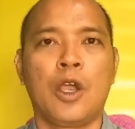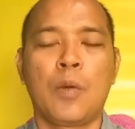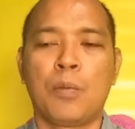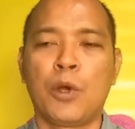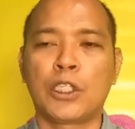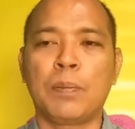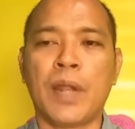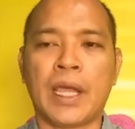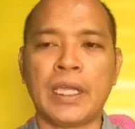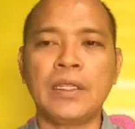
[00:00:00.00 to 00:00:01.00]

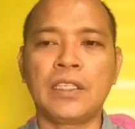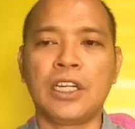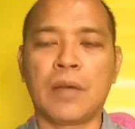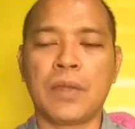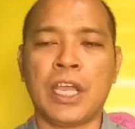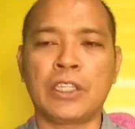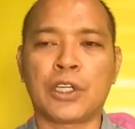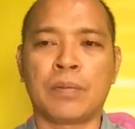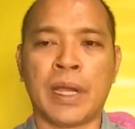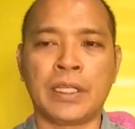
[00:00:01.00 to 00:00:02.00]
Multiplying the denominator
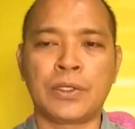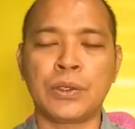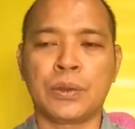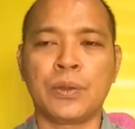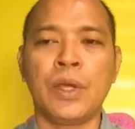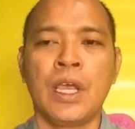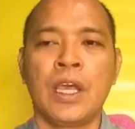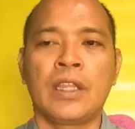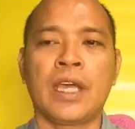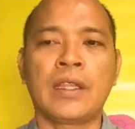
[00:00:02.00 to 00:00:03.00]
by 2,
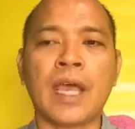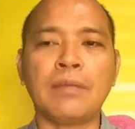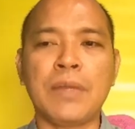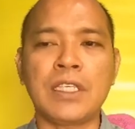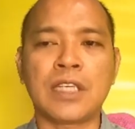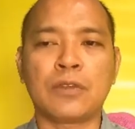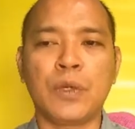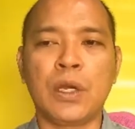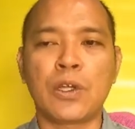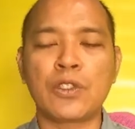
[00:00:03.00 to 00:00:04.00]
then that means that we
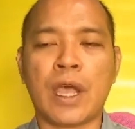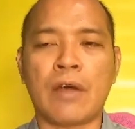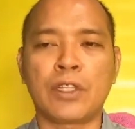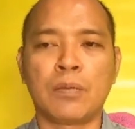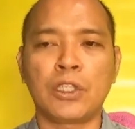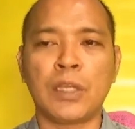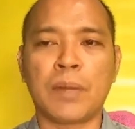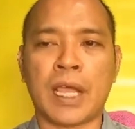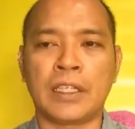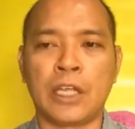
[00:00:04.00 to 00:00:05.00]
also have to multiply
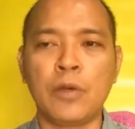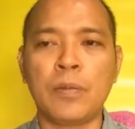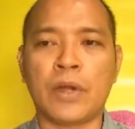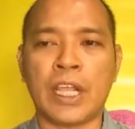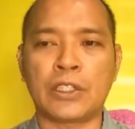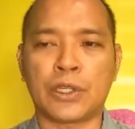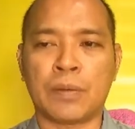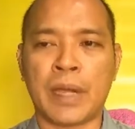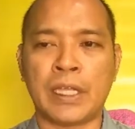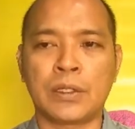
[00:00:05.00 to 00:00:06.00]
the numerator
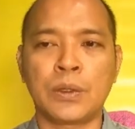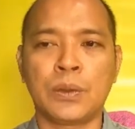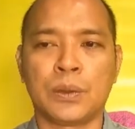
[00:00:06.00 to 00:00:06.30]
by 2.